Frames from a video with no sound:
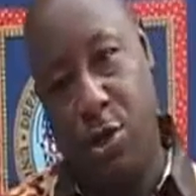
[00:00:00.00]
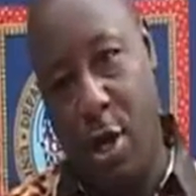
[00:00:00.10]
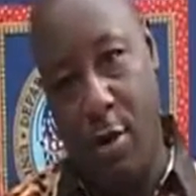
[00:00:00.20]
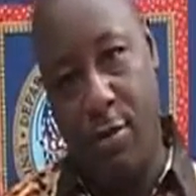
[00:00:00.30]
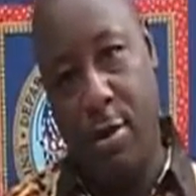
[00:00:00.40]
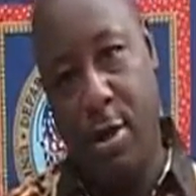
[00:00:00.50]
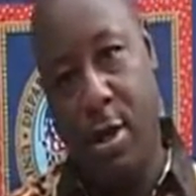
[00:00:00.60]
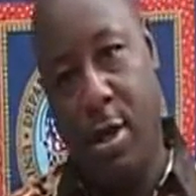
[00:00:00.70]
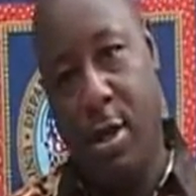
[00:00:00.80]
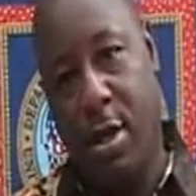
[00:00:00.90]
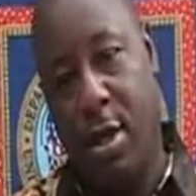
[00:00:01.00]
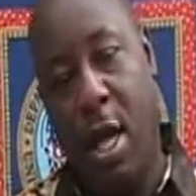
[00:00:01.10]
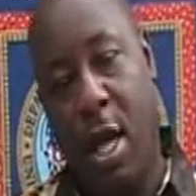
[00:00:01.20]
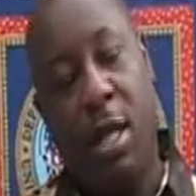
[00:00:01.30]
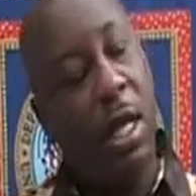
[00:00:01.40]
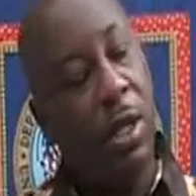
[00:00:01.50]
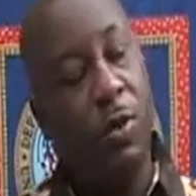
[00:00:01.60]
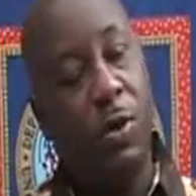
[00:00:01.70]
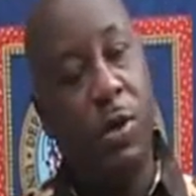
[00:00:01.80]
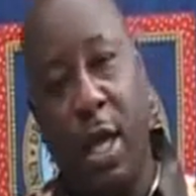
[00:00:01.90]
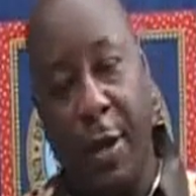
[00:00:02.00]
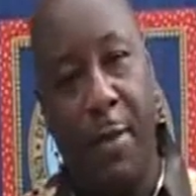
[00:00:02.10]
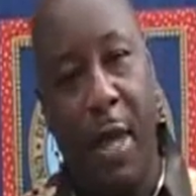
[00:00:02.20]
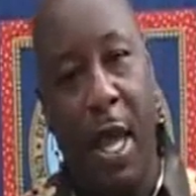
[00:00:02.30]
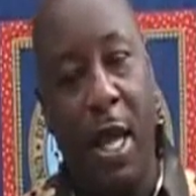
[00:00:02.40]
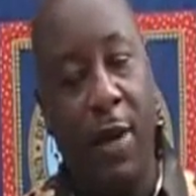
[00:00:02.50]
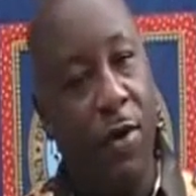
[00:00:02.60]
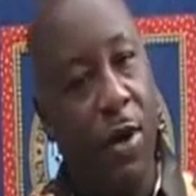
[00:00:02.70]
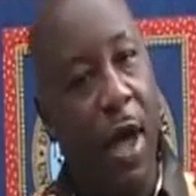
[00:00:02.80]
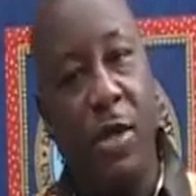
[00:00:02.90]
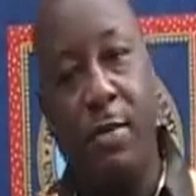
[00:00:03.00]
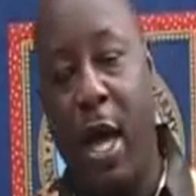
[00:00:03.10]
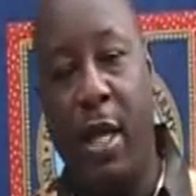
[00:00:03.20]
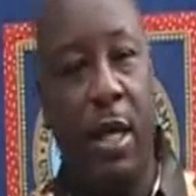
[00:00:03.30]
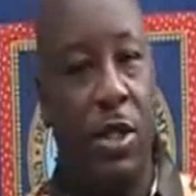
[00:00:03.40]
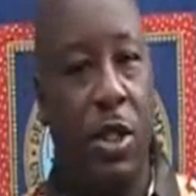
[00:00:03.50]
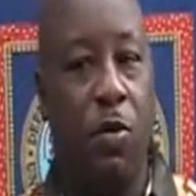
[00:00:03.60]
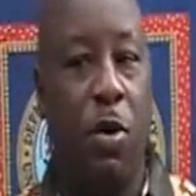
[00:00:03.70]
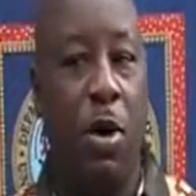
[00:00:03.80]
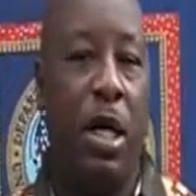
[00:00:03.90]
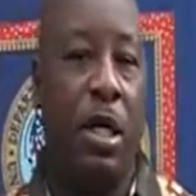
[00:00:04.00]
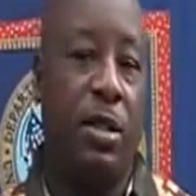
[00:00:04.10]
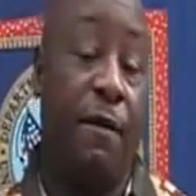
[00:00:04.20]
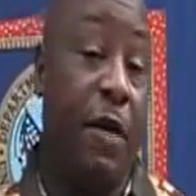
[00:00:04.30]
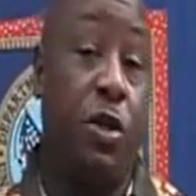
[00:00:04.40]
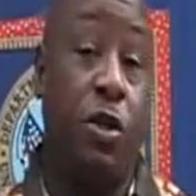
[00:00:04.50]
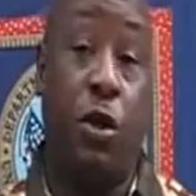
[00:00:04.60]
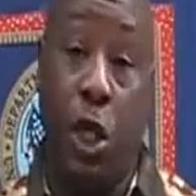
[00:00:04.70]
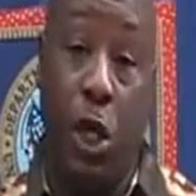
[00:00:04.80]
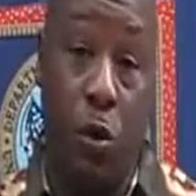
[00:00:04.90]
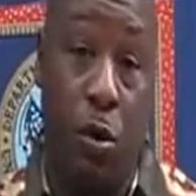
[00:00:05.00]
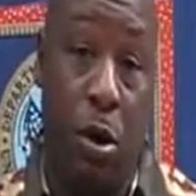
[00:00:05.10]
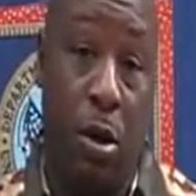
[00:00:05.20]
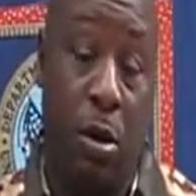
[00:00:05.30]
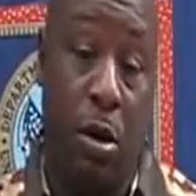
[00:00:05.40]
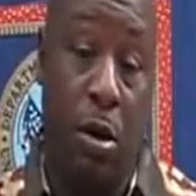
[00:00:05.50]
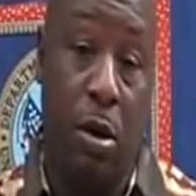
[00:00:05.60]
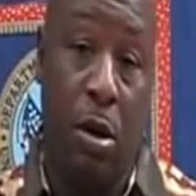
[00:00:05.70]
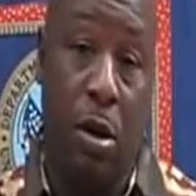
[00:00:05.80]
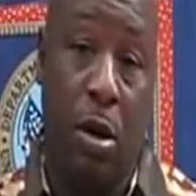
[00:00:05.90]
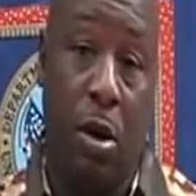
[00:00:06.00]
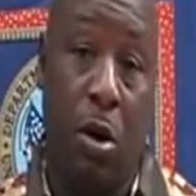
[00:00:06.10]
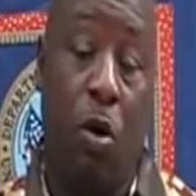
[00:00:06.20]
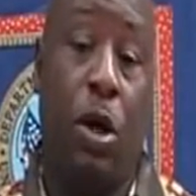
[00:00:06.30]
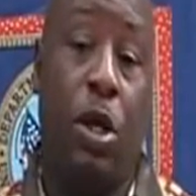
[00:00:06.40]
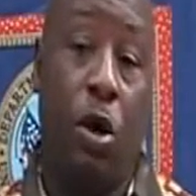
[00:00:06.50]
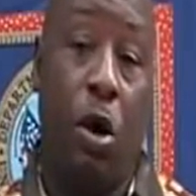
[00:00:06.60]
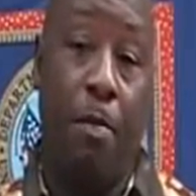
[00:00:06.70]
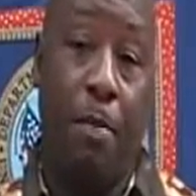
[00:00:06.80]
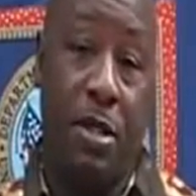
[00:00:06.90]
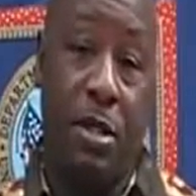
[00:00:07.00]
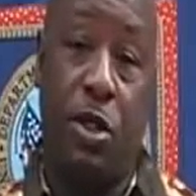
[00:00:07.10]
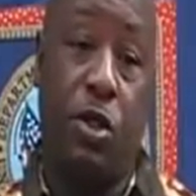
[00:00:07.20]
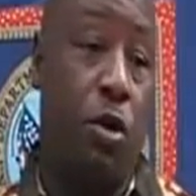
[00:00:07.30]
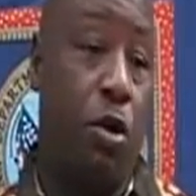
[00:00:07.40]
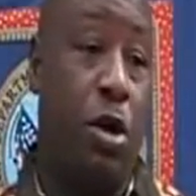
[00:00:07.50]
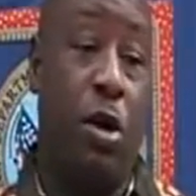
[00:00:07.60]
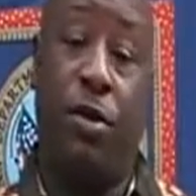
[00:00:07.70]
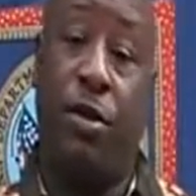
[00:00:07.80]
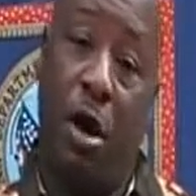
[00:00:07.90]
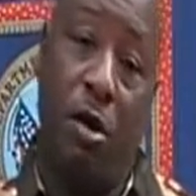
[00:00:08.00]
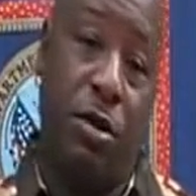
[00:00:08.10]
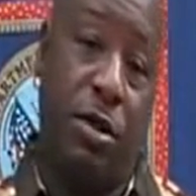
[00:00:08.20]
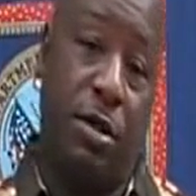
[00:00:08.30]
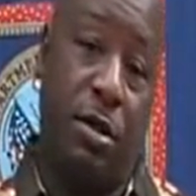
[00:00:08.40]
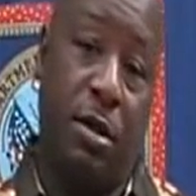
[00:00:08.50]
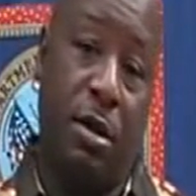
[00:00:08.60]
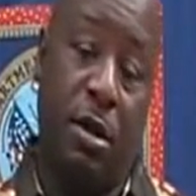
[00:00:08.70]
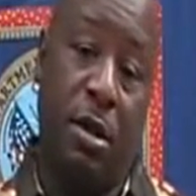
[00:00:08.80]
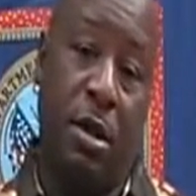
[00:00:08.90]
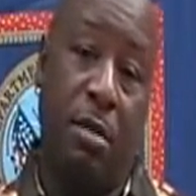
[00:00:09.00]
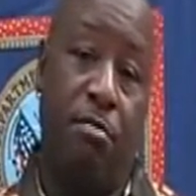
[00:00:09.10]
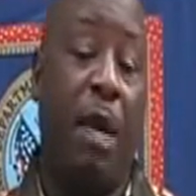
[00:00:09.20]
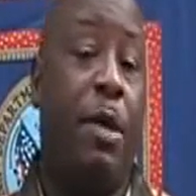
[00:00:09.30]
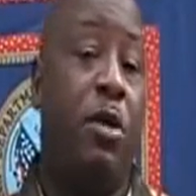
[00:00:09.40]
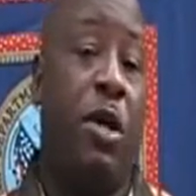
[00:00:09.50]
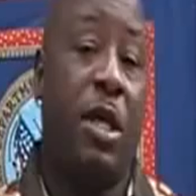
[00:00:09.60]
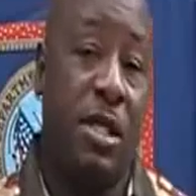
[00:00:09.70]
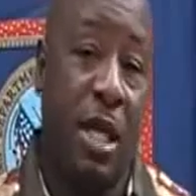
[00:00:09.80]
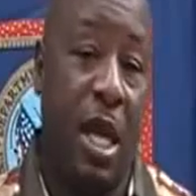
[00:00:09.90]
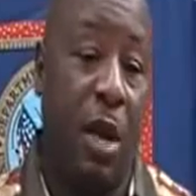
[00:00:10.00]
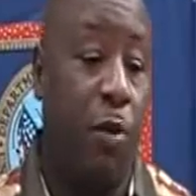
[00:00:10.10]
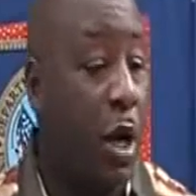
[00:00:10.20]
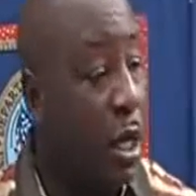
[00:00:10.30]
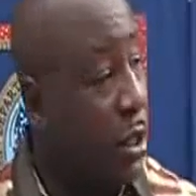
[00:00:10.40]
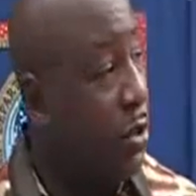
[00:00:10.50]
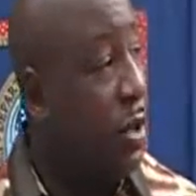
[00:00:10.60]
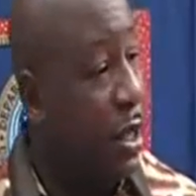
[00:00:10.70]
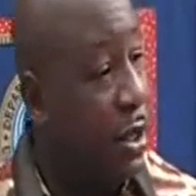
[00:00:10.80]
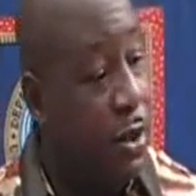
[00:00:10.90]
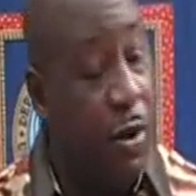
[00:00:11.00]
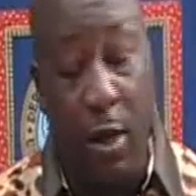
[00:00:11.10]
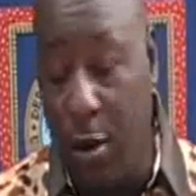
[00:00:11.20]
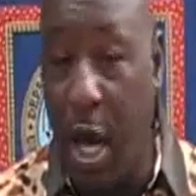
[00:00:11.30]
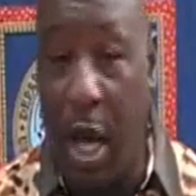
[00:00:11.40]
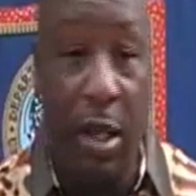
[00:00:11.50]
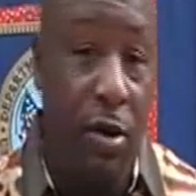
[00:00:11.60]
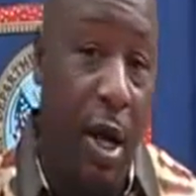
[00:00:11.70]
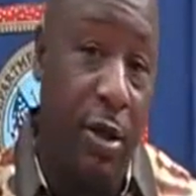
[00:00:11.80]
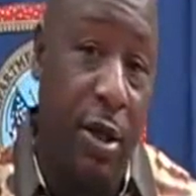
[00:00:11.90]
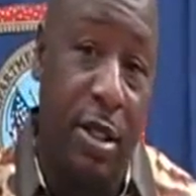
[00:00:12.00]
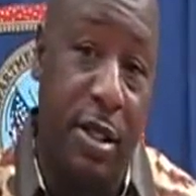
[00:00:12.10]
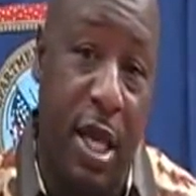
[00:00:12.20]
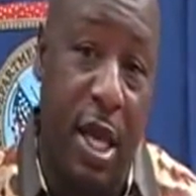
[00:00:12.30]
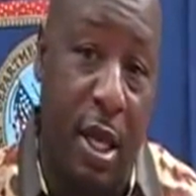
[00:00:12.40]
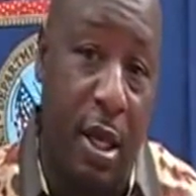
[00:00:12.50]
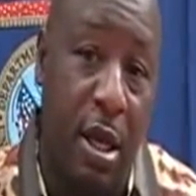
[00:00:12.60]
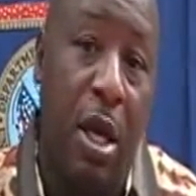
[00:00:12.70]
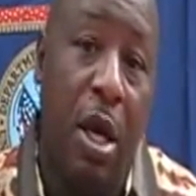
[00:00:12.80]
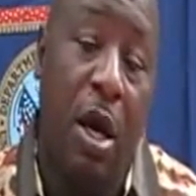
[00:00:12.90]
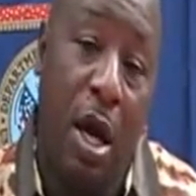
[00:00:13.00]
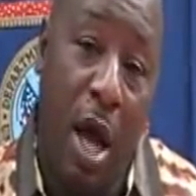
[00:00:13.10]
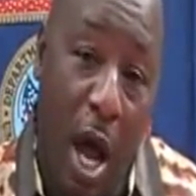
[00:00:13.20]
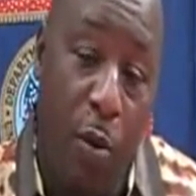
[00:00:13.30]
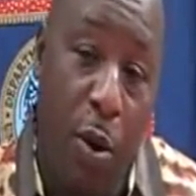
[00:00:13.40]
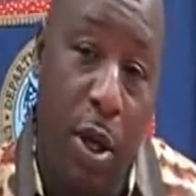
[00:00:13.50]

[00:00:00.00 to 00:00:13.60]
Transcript: on the show. And tell us what you think. And if you have some ideas you want us to feature you or your business or your thoughts, maybe you can sing. We're going to do that too. I know a lot of you out there can sing. I